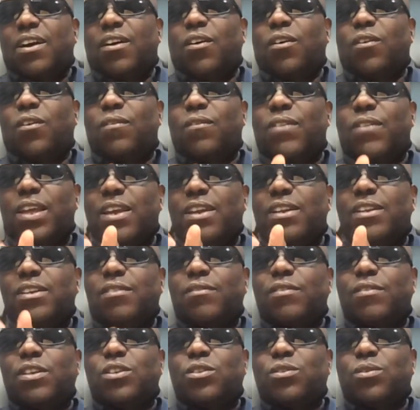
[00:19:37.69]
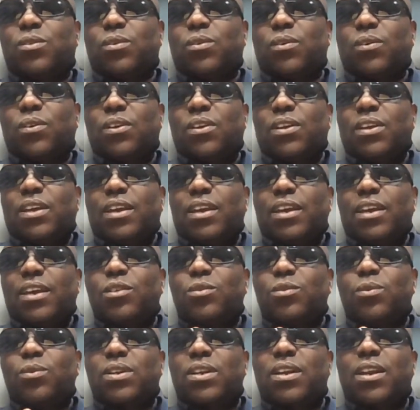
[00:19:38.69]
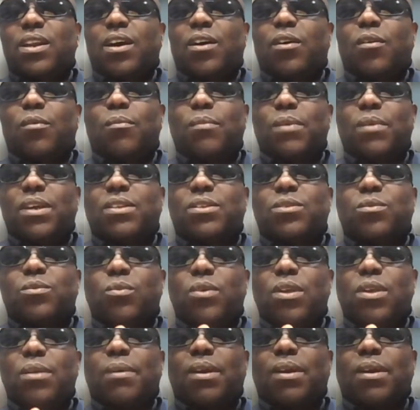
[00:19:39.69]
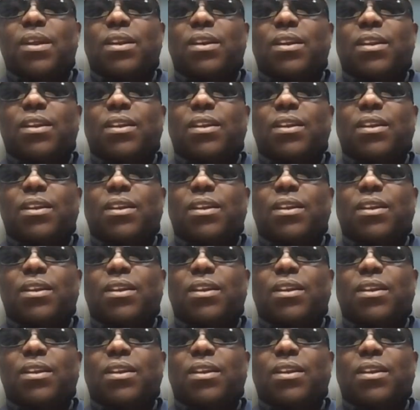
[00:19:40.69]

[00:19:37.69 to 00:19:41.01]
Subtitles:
of the individual is what now makes women,